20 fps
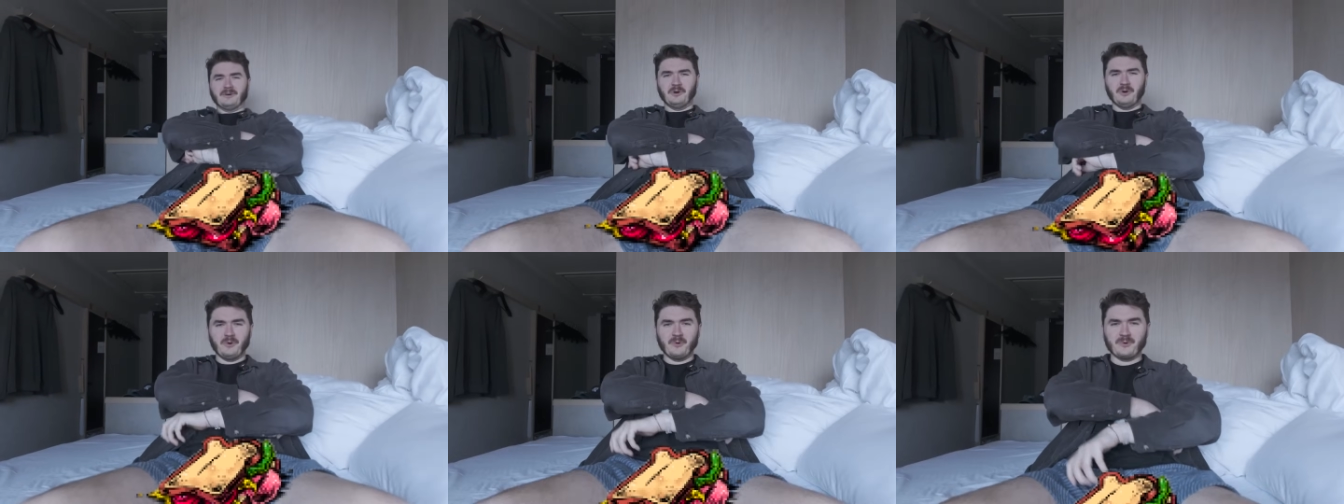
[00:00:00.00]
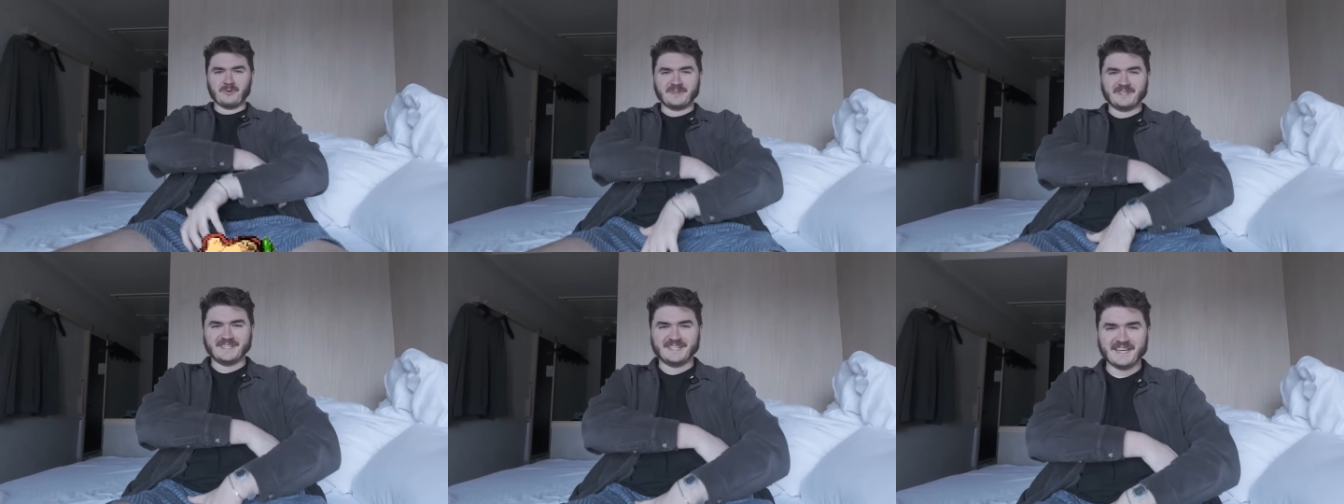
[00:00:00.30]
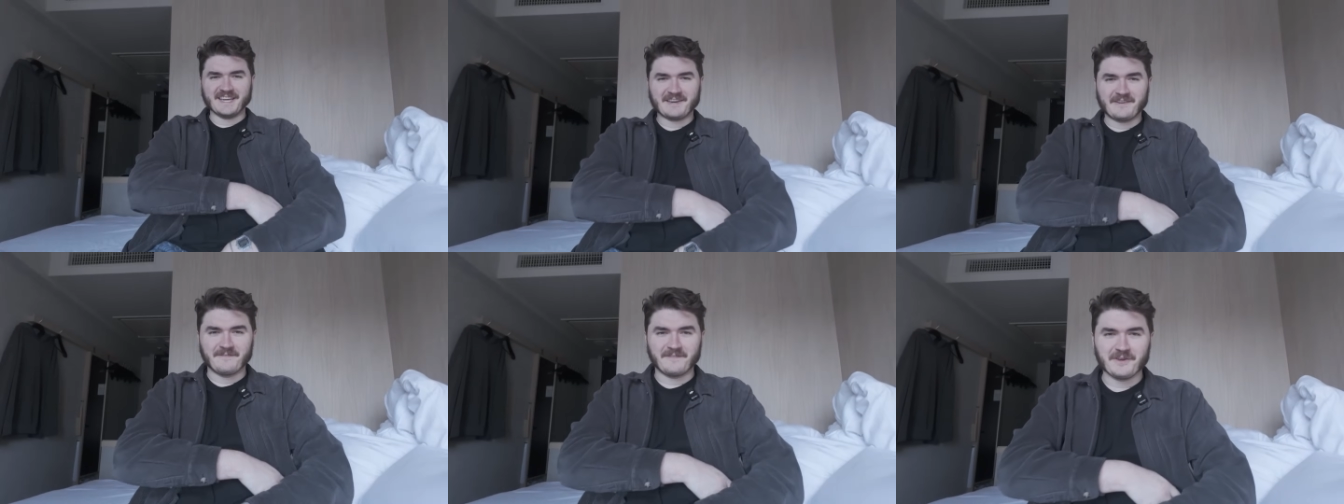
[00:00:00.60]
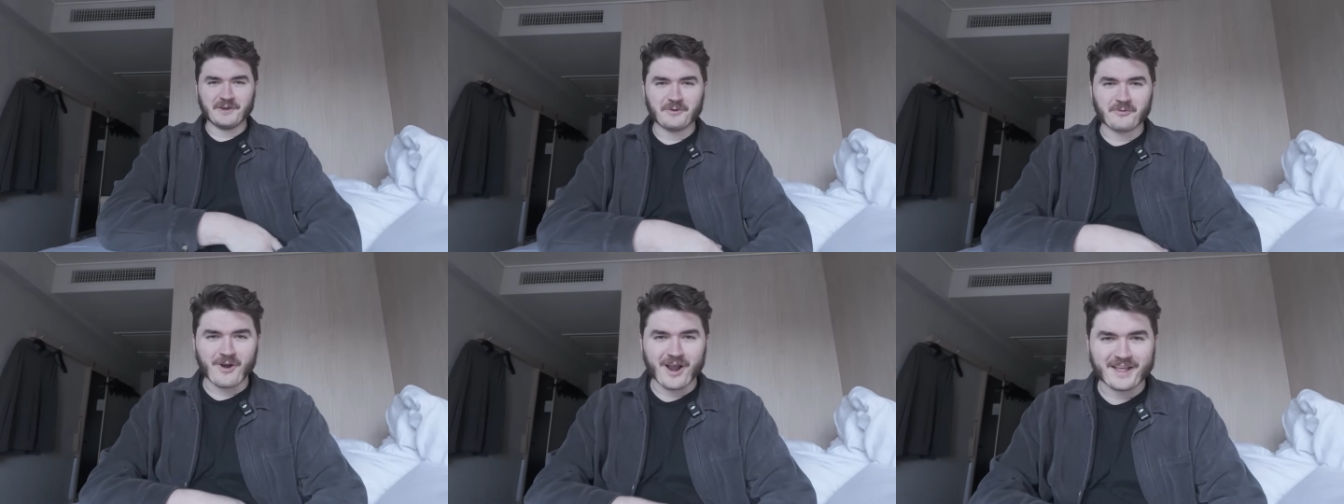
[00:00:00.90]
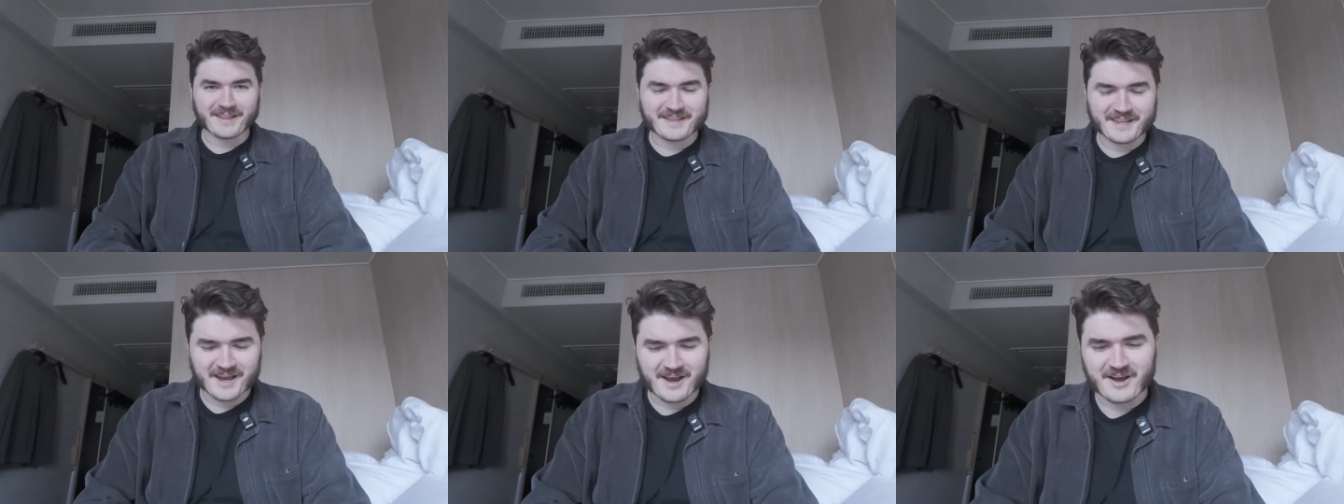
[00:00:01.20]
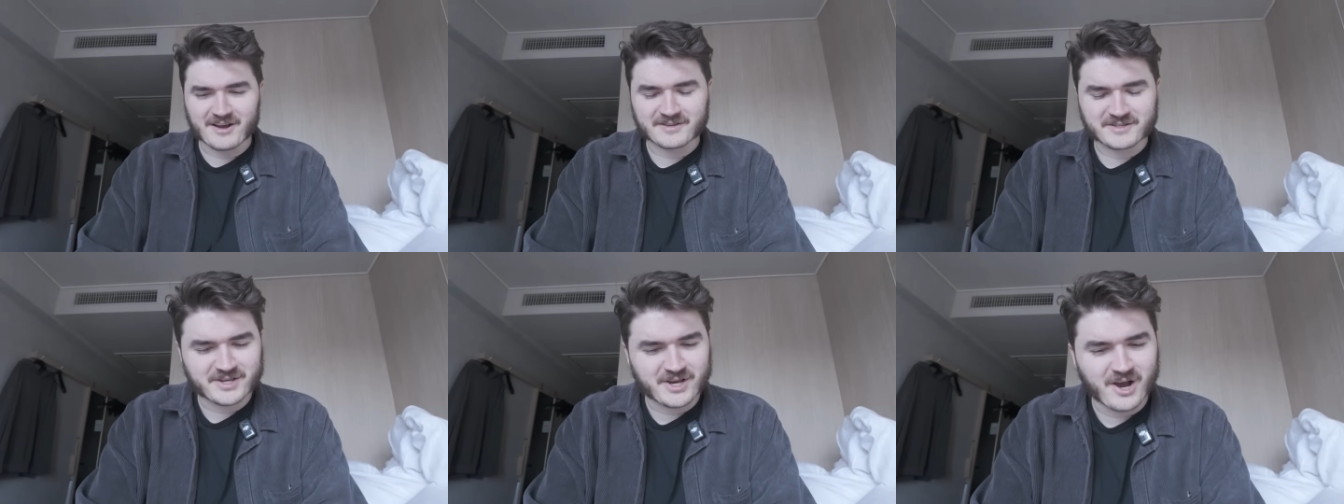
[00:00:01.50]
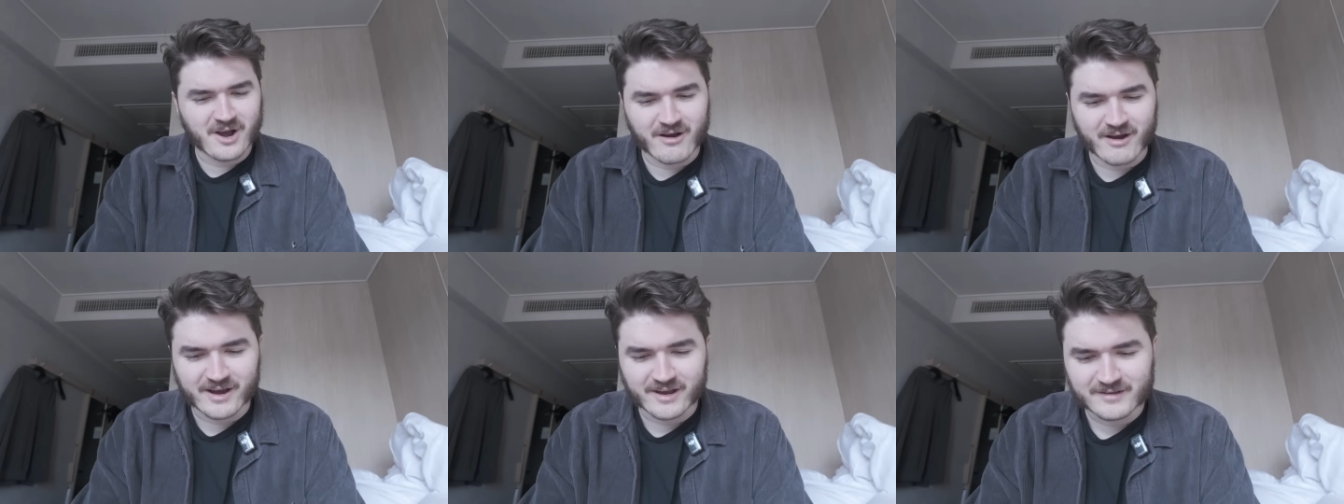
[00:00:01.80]
Ooh, like, dick view right there.
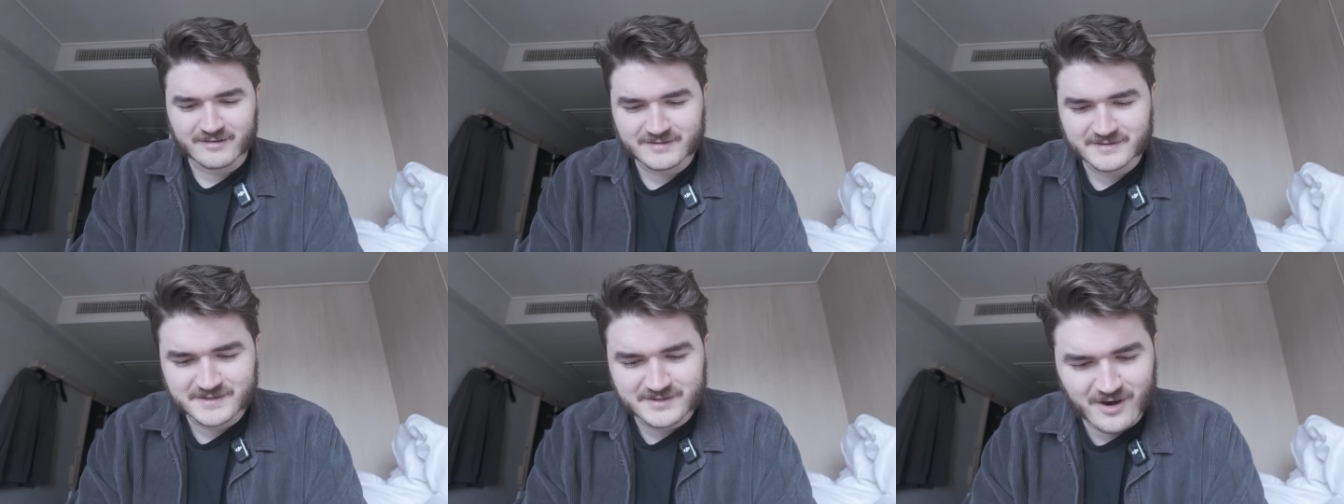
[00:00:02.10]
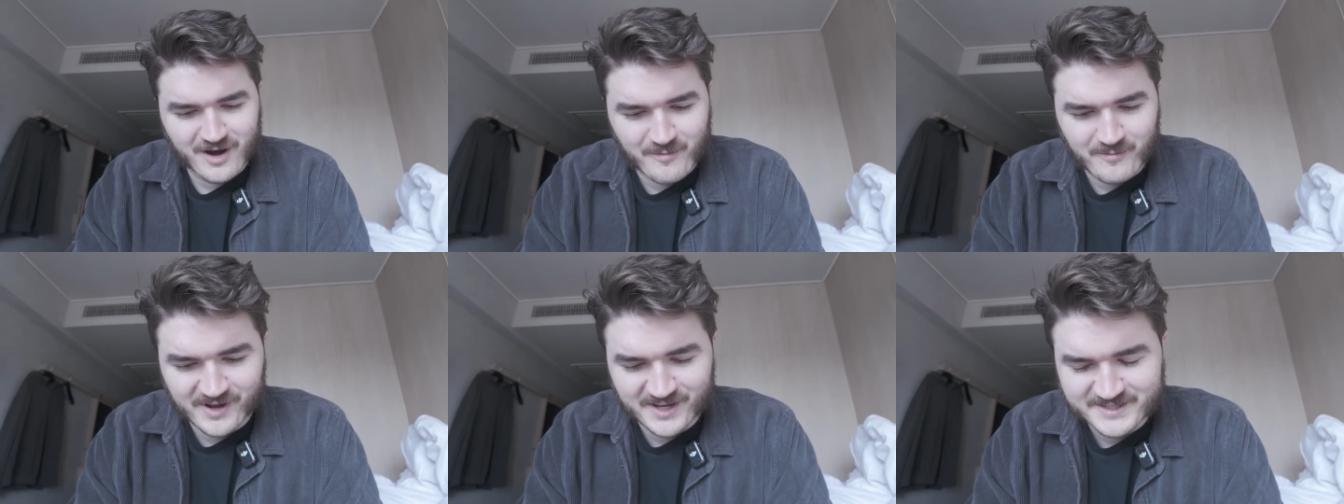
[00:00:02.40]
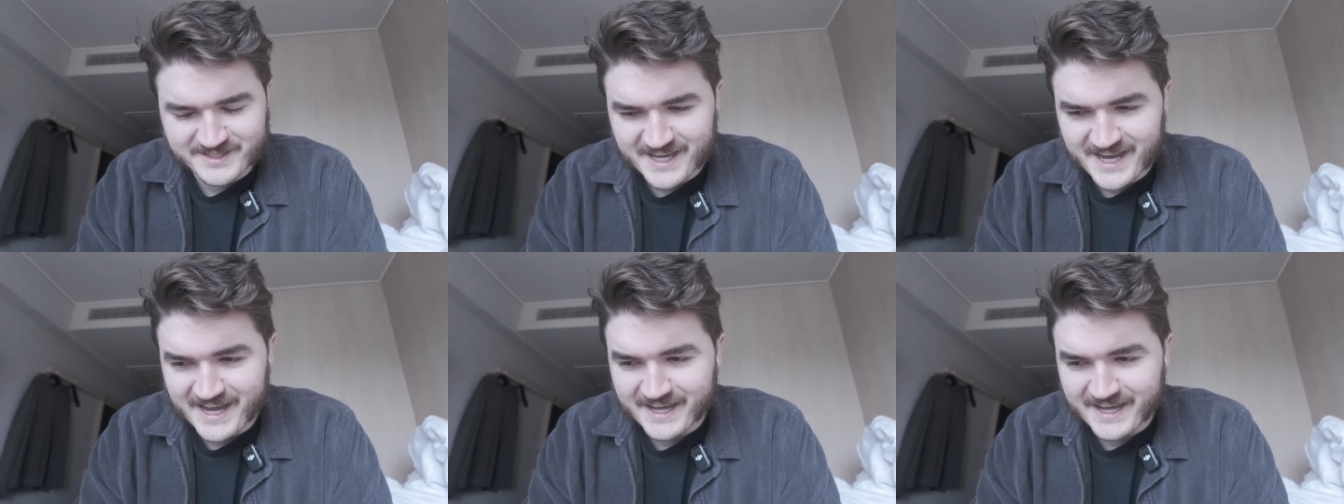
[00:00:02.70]
Sorry. And Sorry then I'm that.